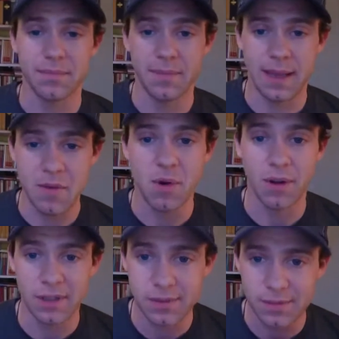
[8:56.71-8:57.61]
every
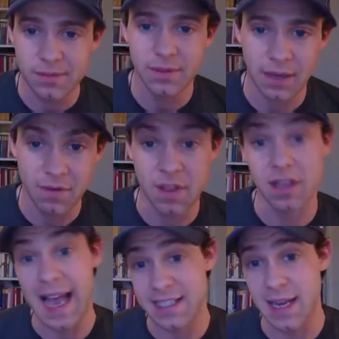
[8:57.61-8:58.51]
morning for the
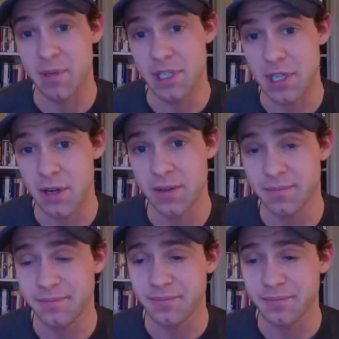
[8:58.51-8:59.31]
last episode.